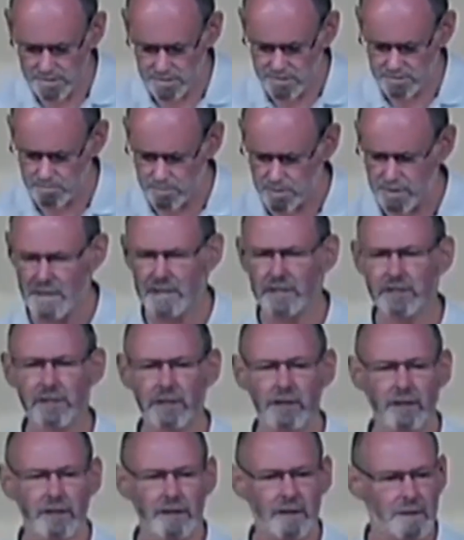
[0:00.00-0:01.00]
says,
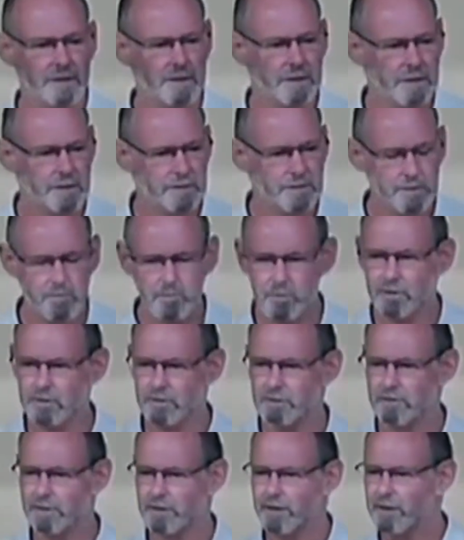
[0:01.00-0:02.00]
Blessed are the
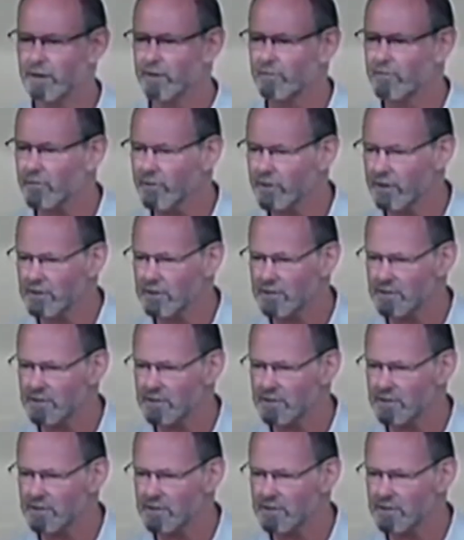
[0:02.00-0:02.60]
pure in heart, for they